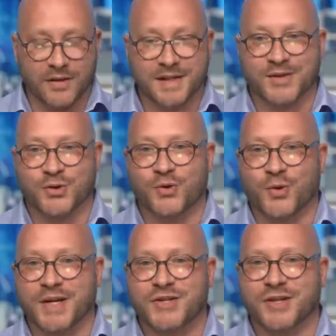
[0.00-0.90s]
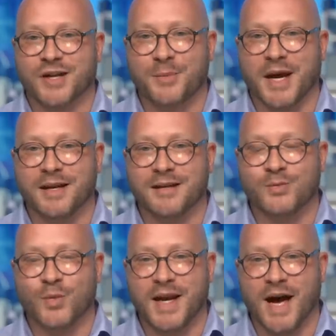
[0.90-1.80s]
that's a good question. I mean,
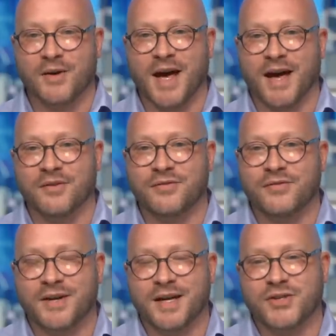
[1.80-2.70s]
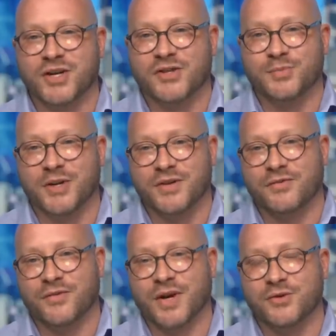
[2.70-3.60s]
we now have a judgment of
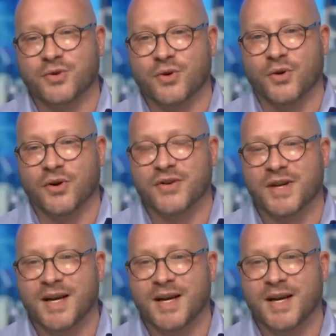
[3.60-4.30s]
the federal court